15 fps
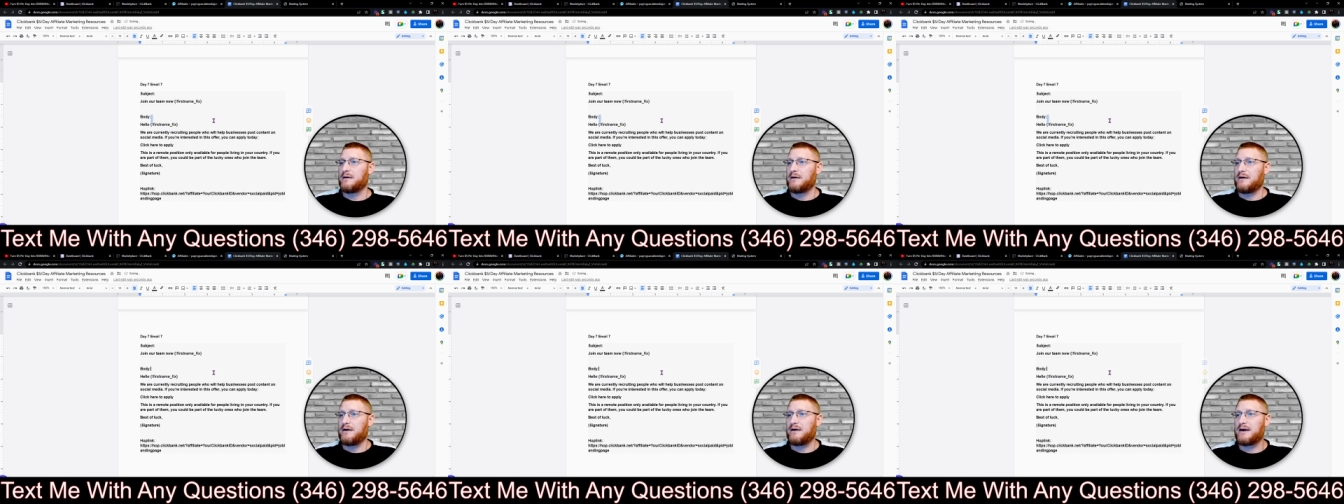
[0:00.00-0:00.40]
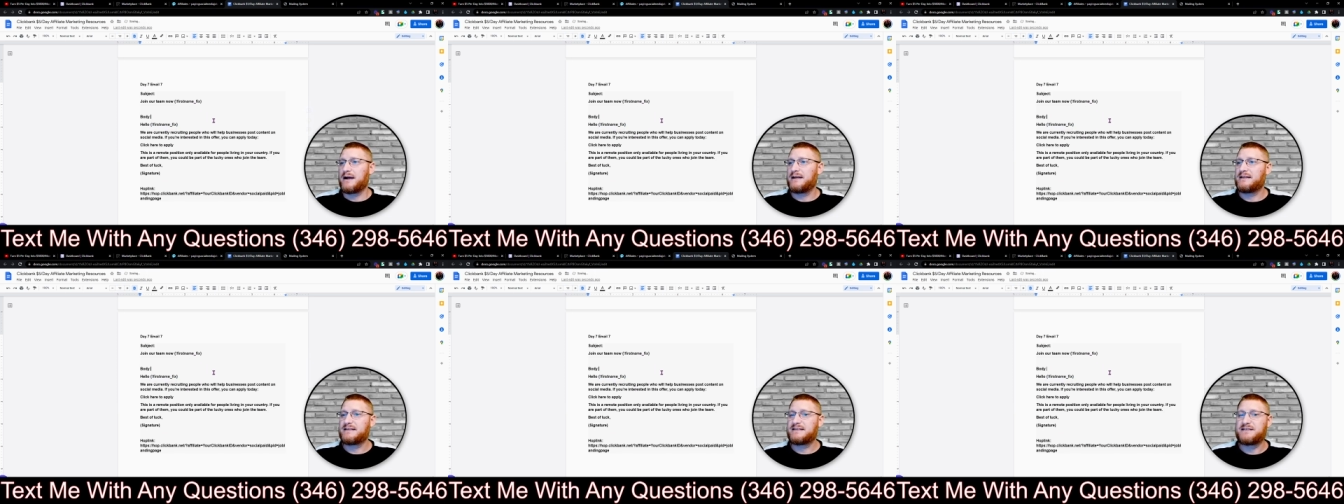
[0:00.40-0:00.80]
All
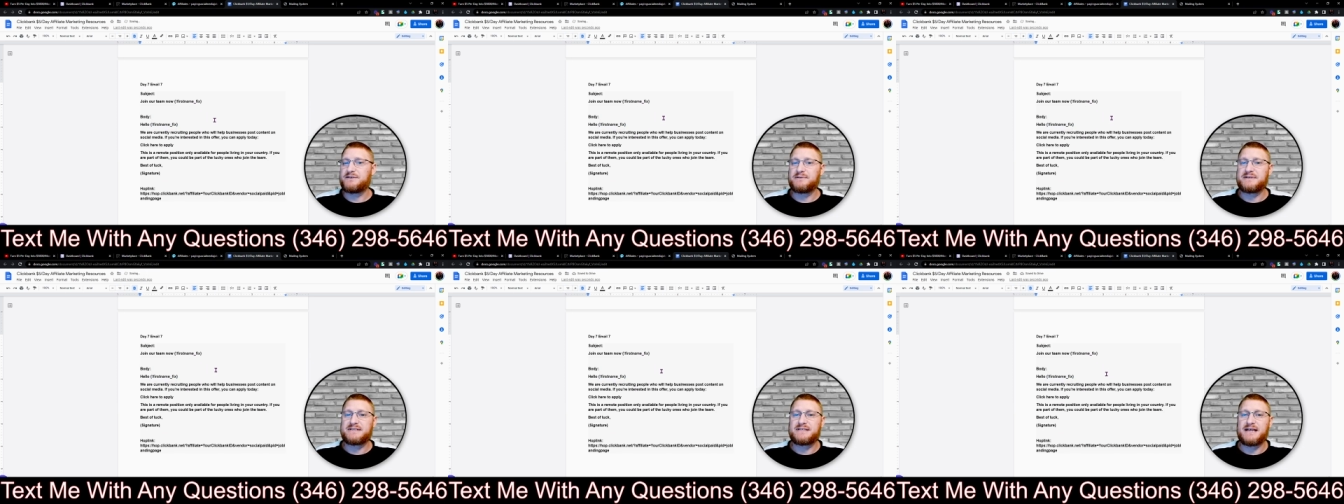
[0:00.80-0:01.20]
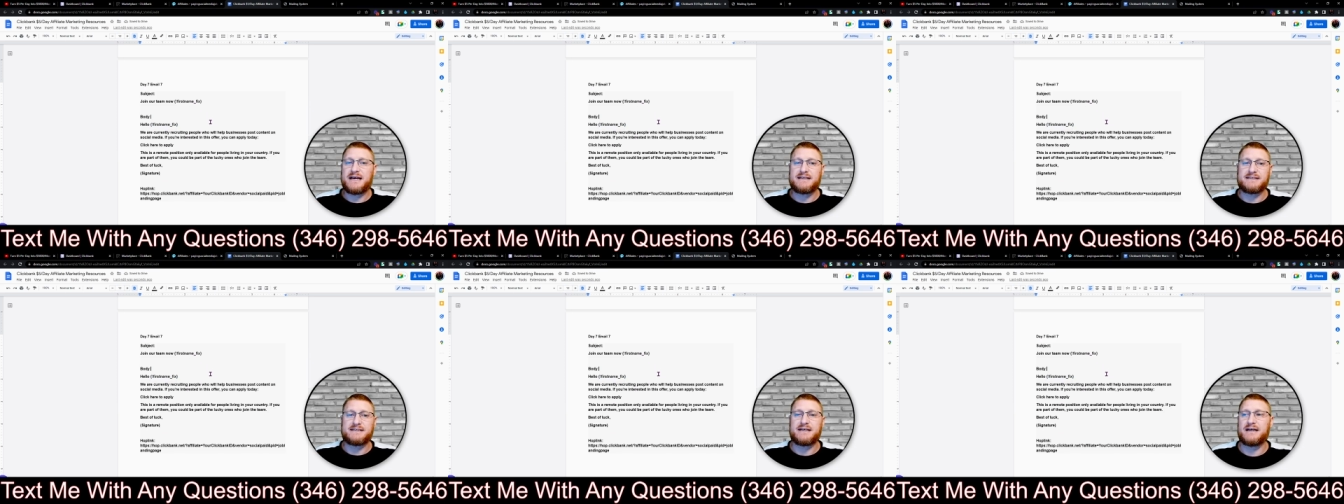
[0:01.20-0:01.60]
right, let's see what it
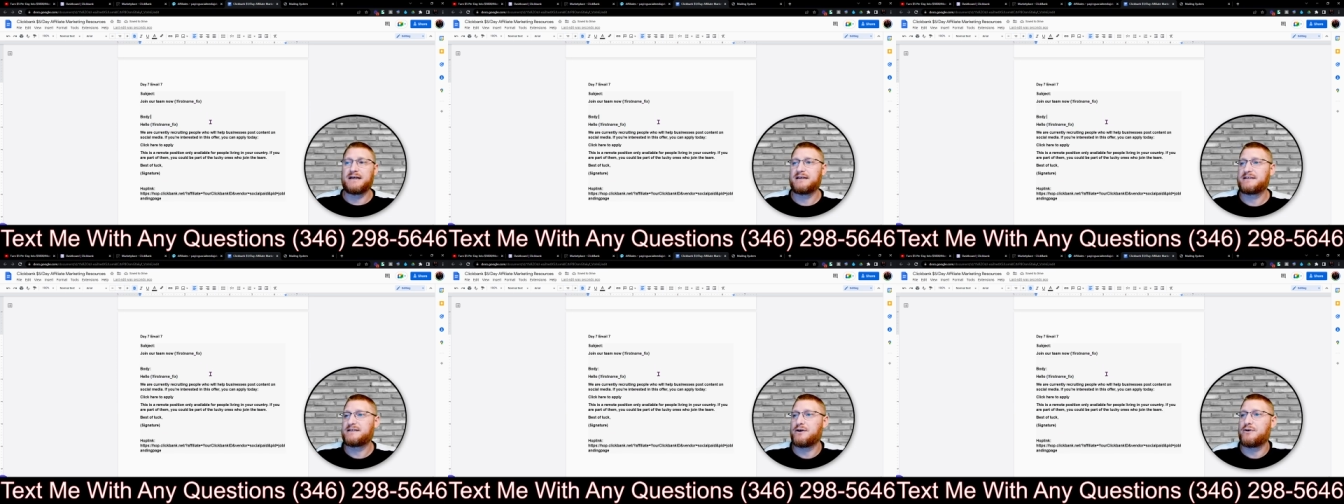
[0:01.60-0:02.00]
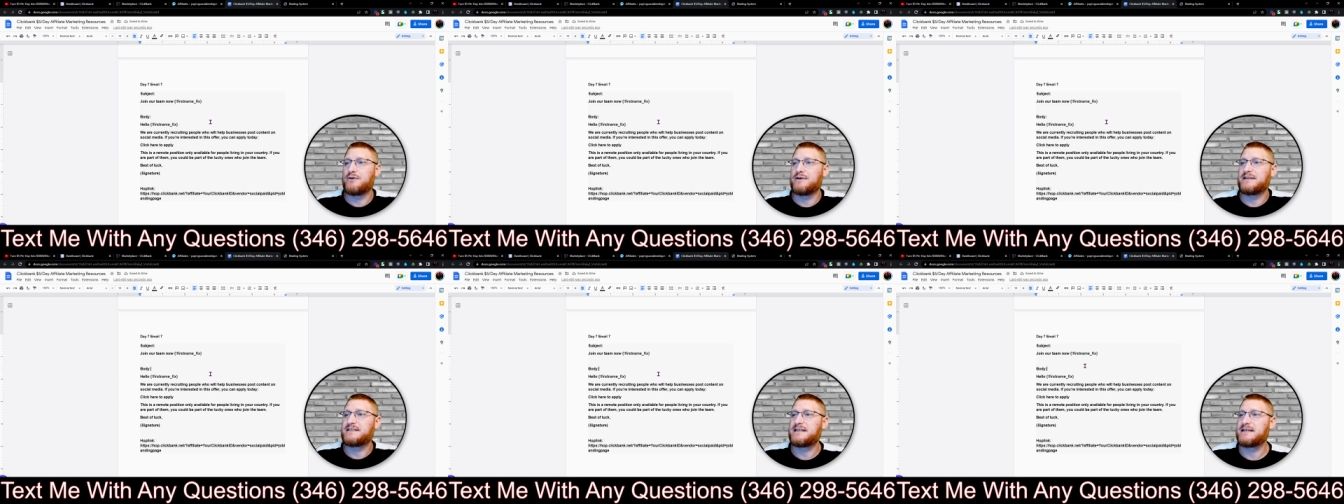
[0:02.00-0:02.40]
says. So
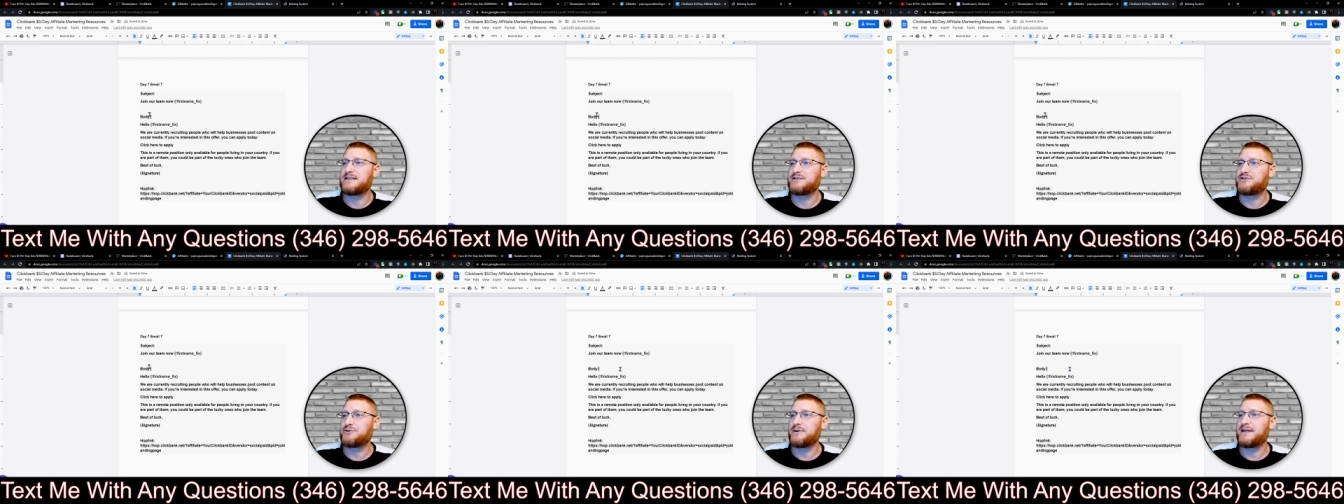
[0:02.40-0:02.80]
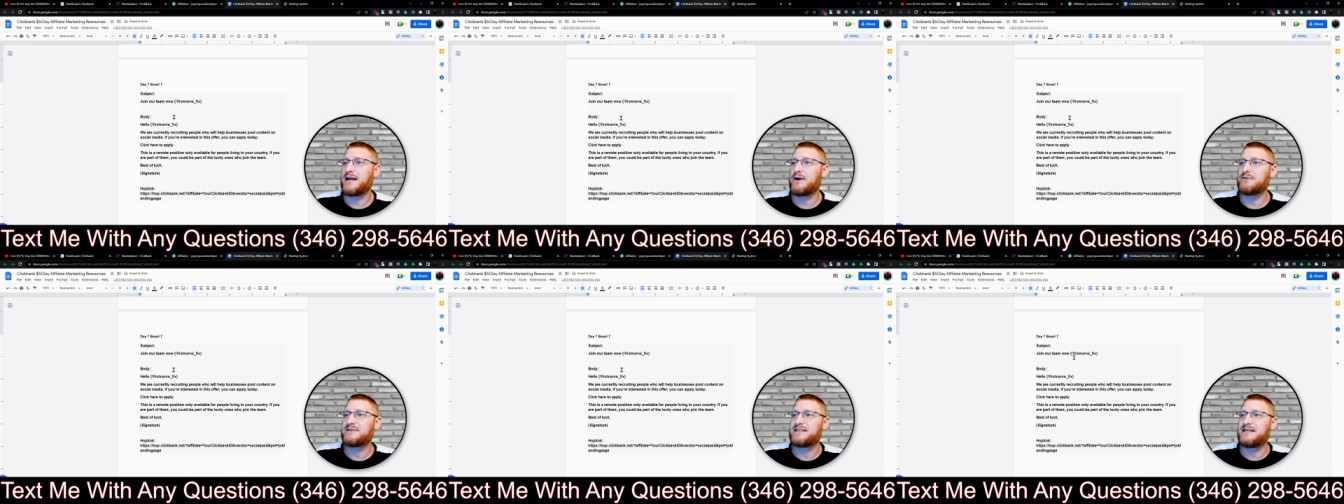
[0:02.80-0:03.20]
it says, join
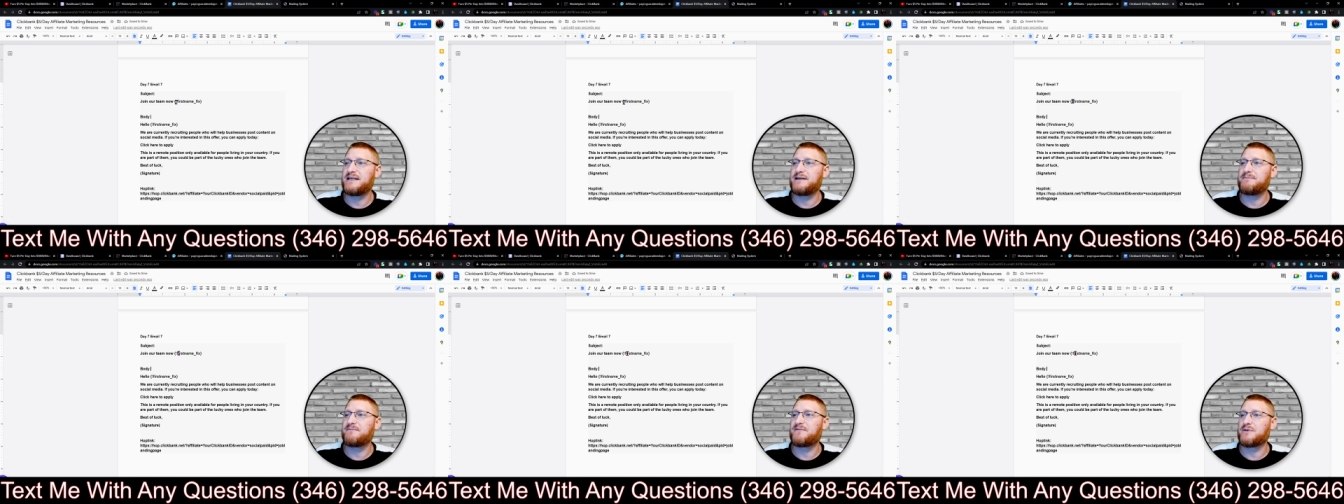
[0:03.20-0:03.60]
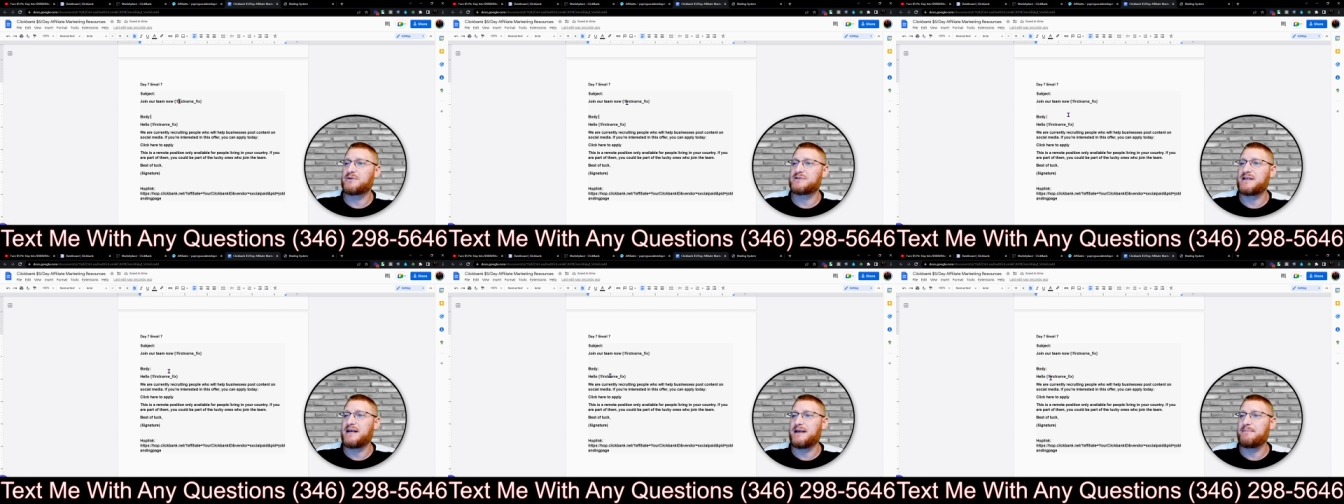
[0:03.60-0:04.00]
our team,
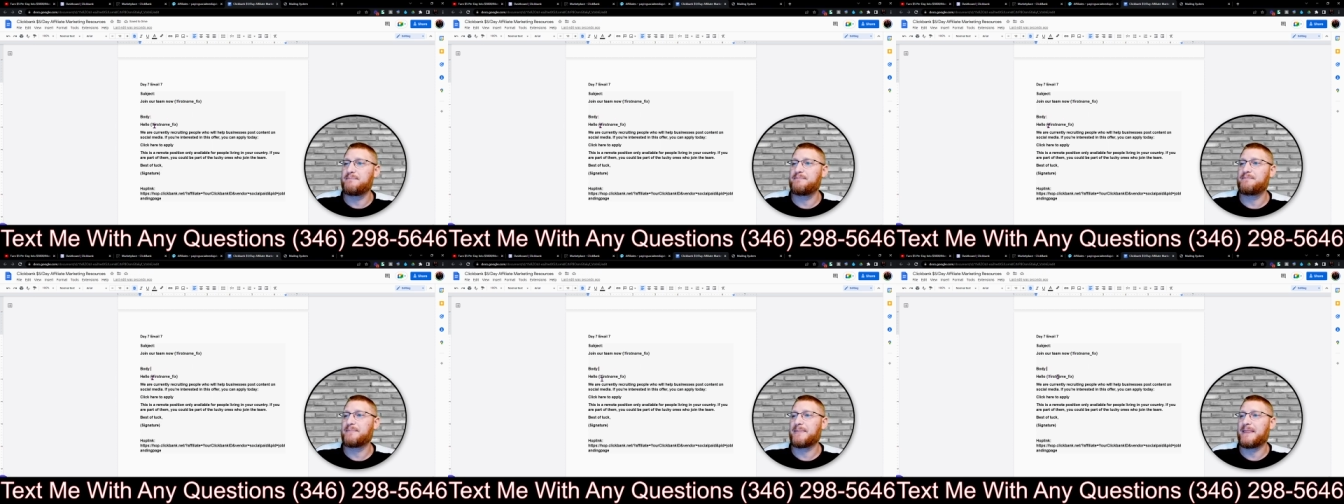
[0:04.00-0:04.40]
first name.